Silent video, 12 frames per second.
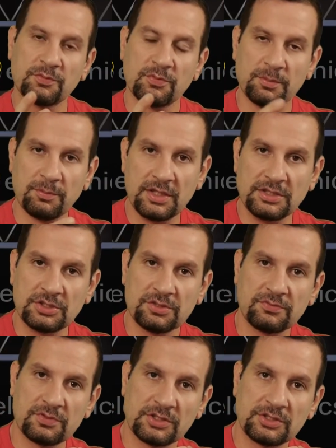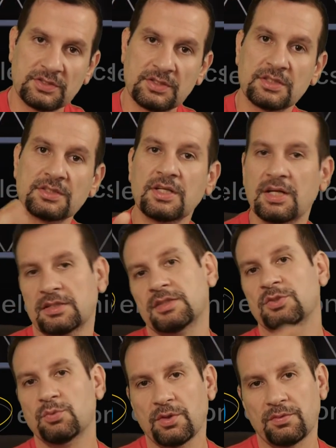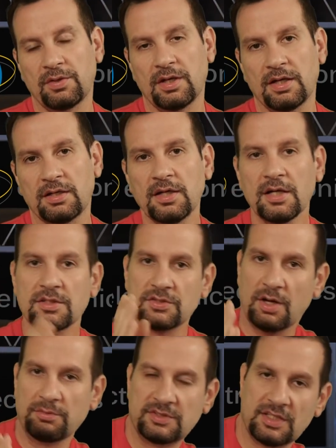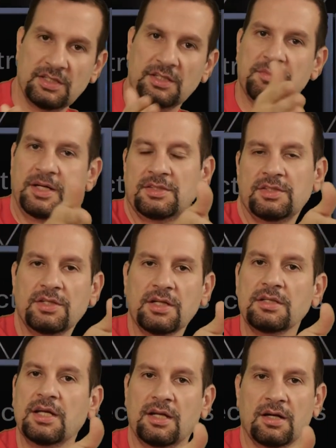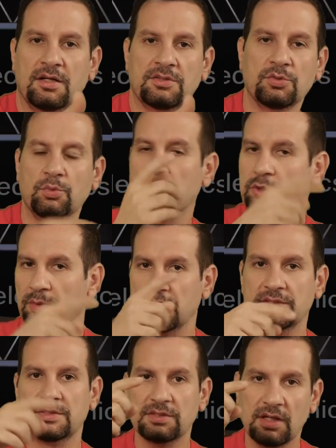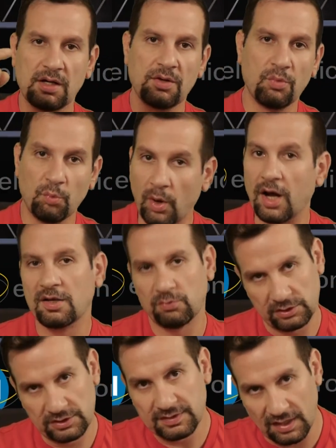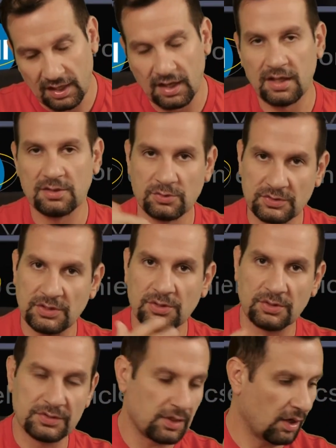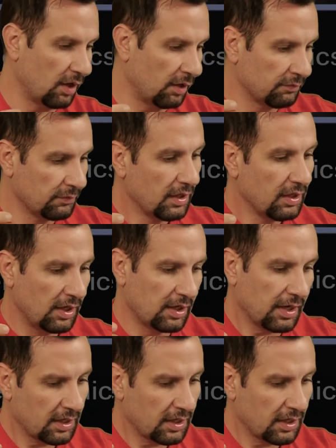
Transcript: from these shift registers is connected to one relay. So I would send in my serial data to which one is 1, which is on, or 0 is off. And I